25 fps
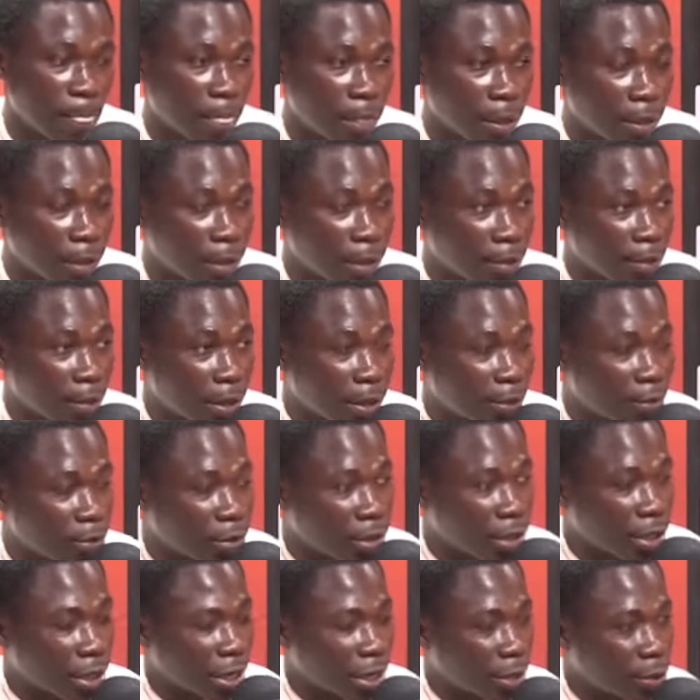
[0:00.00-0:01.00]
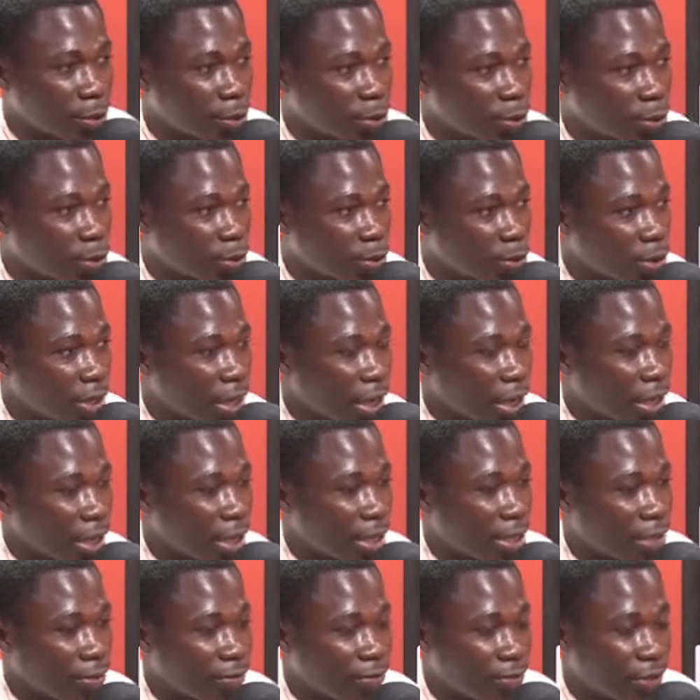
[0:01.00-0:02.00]
ebram o class 2 no na
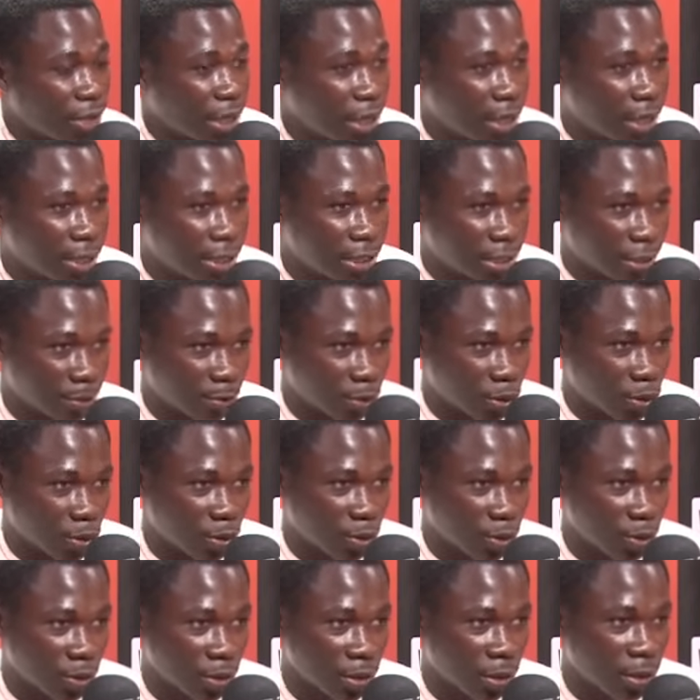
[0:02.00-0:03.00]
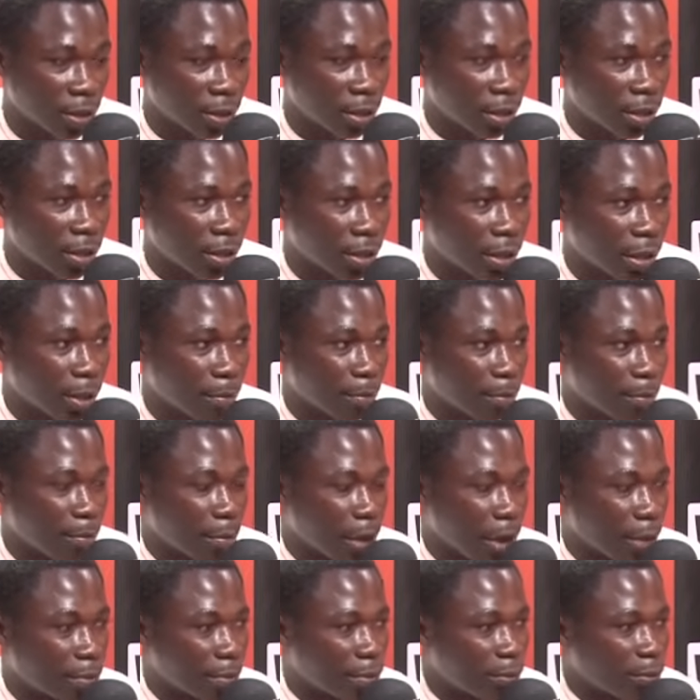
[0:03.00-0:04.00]
efia ye tim no la
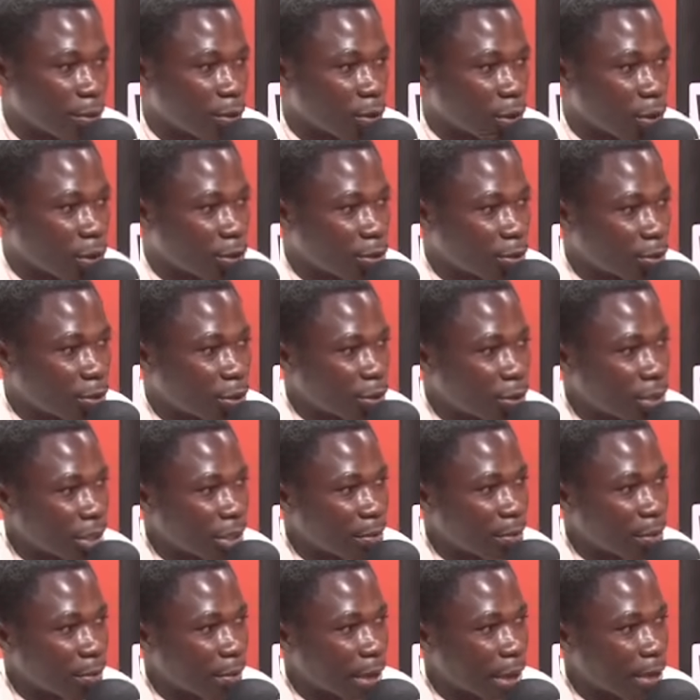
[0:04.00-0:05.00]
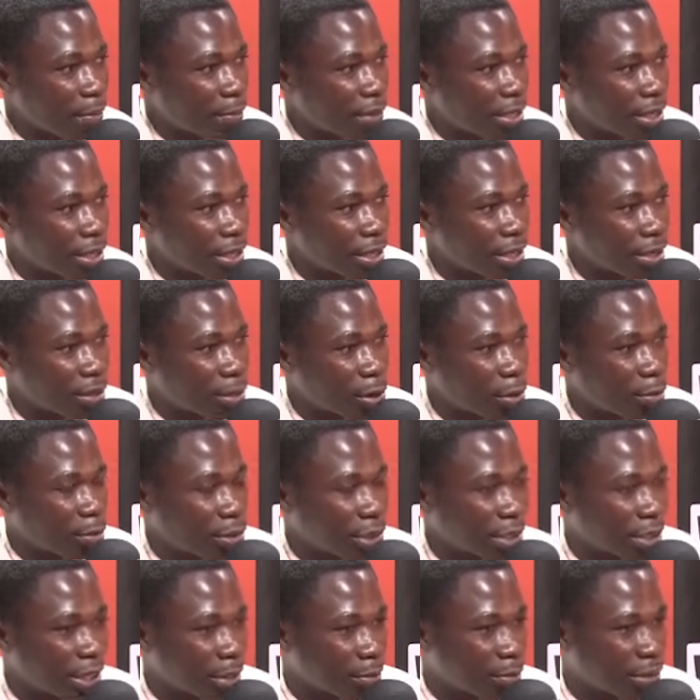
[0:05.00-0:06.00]
mami bi wo no na one me mami omo
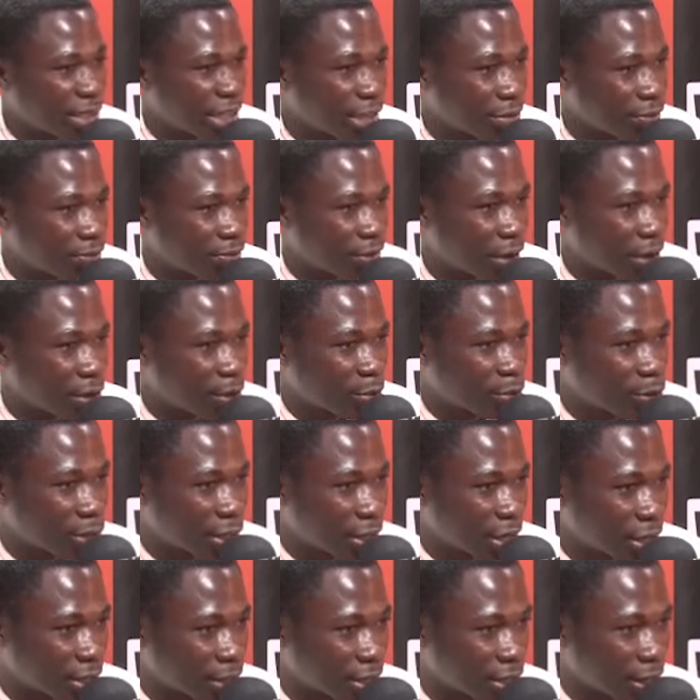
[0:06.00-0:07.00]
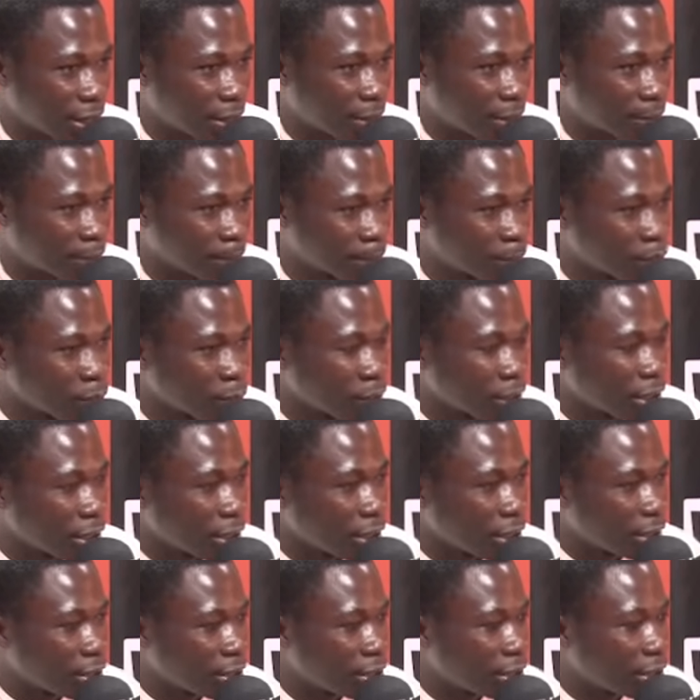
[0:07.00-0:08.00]
ntem nye fine omo nkasa
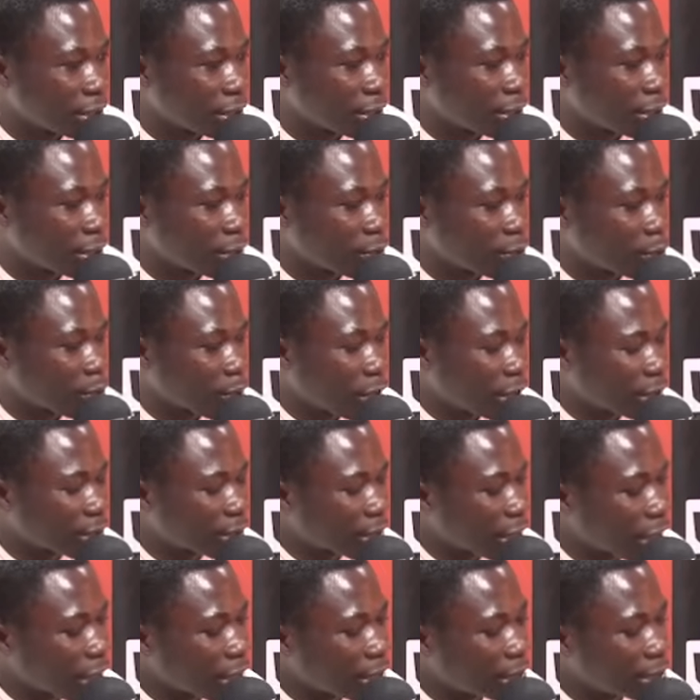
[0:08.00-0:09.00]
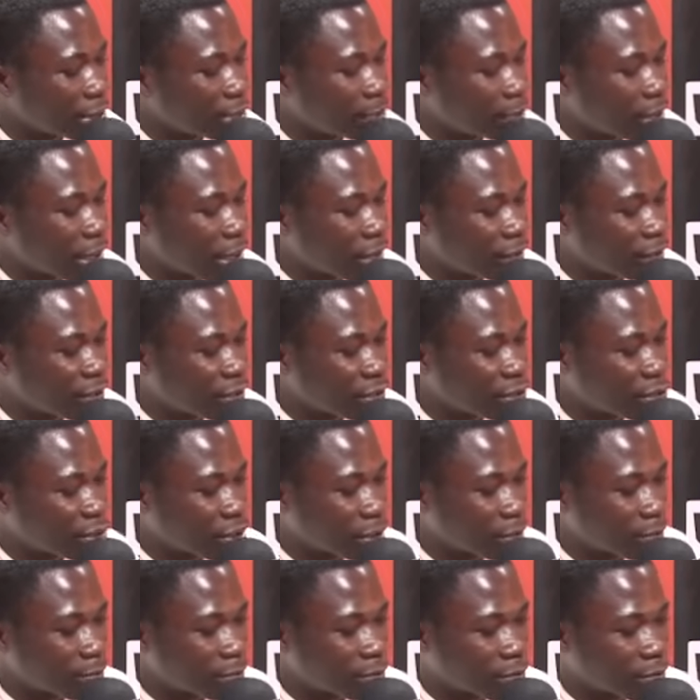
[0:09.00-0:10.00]
inti one night me have a
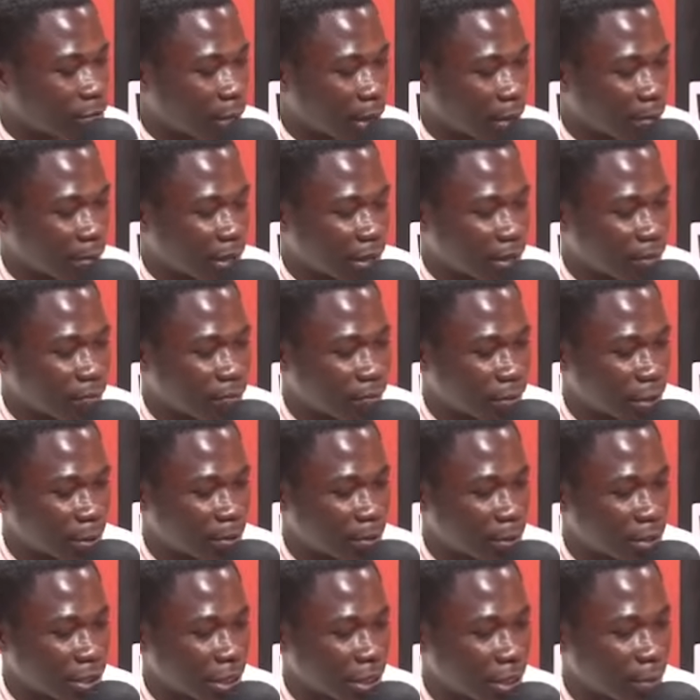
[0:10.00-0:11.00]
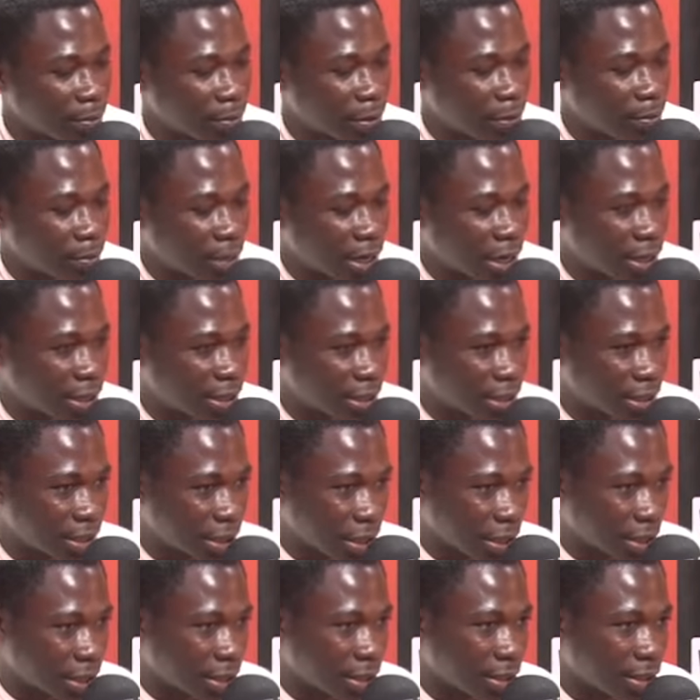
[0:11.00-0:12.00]
dream no mami ne frem se me bra ne
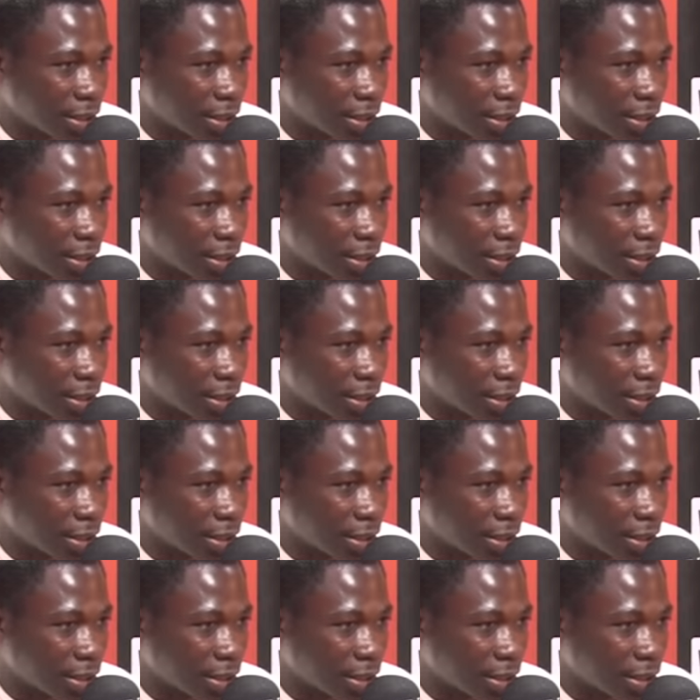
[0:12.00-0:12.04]
chen